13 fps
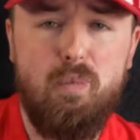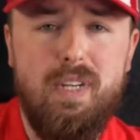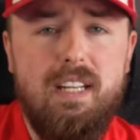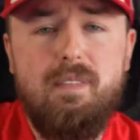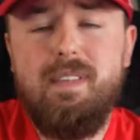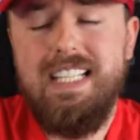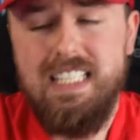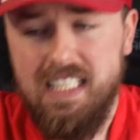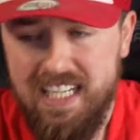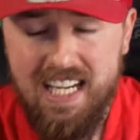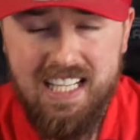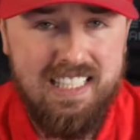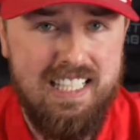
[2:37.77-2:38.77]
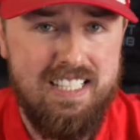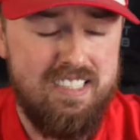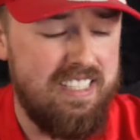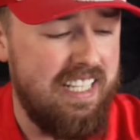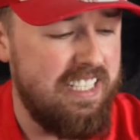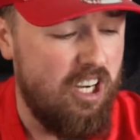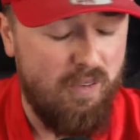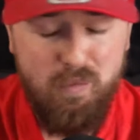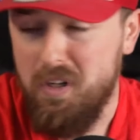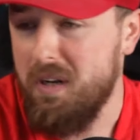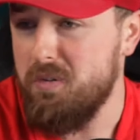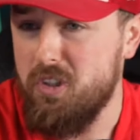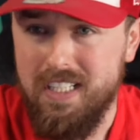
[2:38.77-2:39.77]
We didn't even need to get to this stage. I
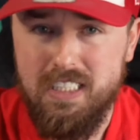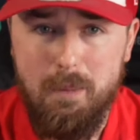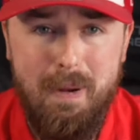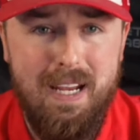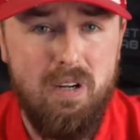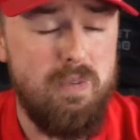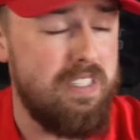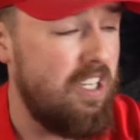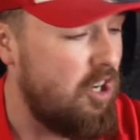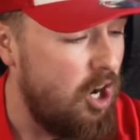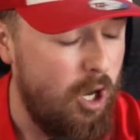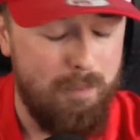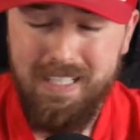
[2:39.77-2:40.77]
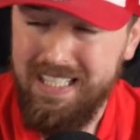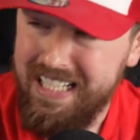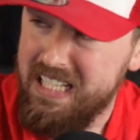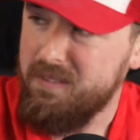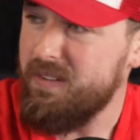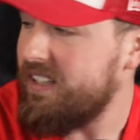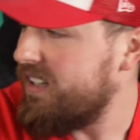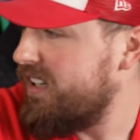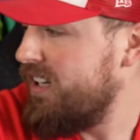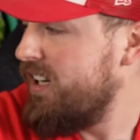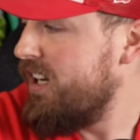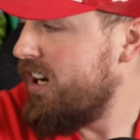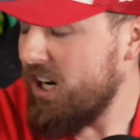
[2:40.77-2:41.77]
thought I was going to penalties. I can't believe it.
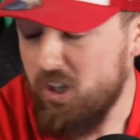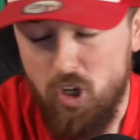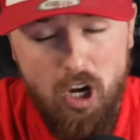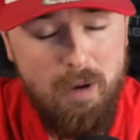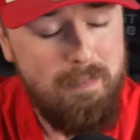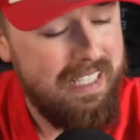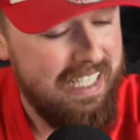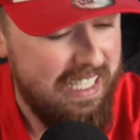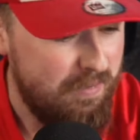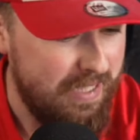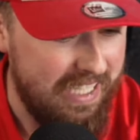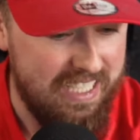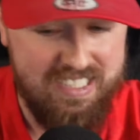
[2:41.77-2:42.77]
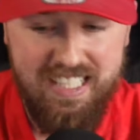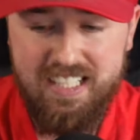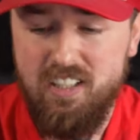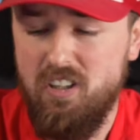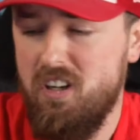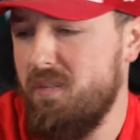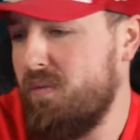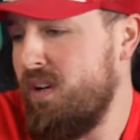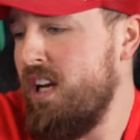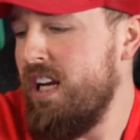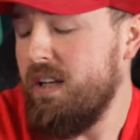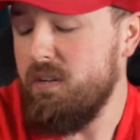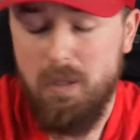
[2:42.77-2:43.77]
I can't believe it. In the second half,
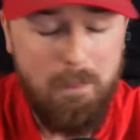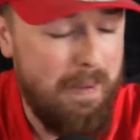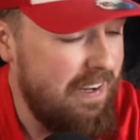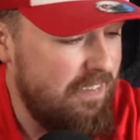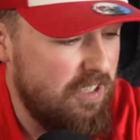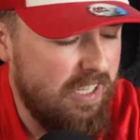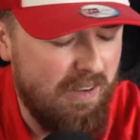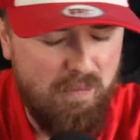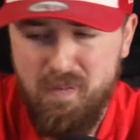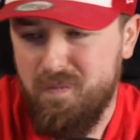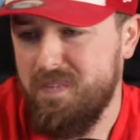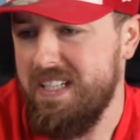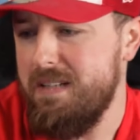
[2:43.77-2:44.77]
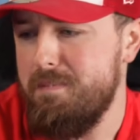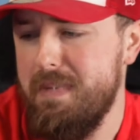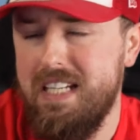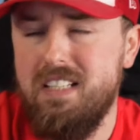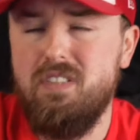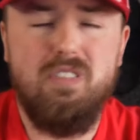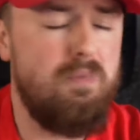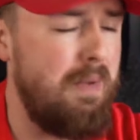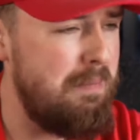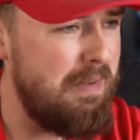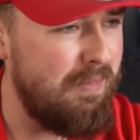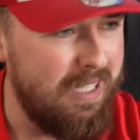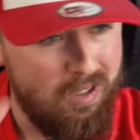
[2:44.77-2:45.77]
there was a period like 15 minutes,
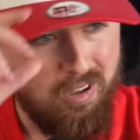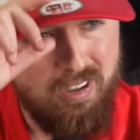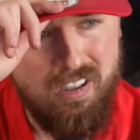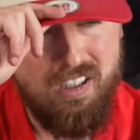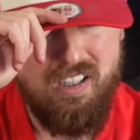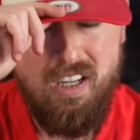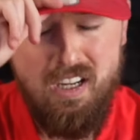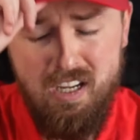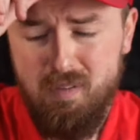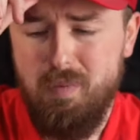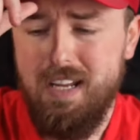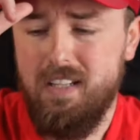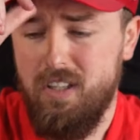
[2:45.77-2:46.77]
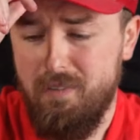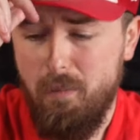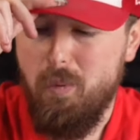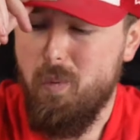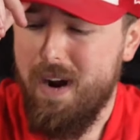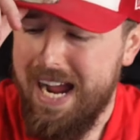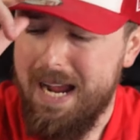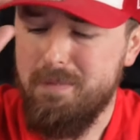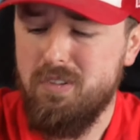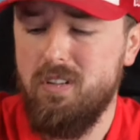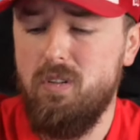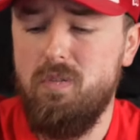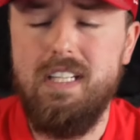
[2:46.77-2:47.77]
maybe even longer, where Liverpool were
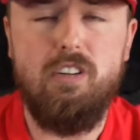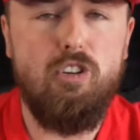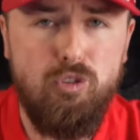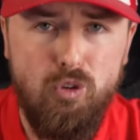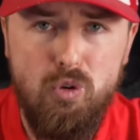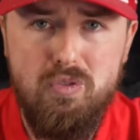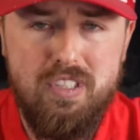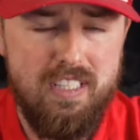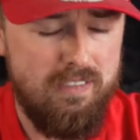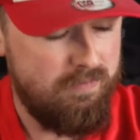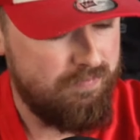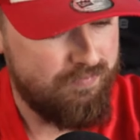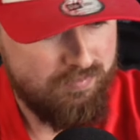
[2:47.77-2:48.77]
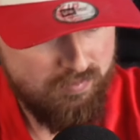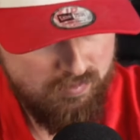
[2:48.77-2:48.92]
absolutely cruising.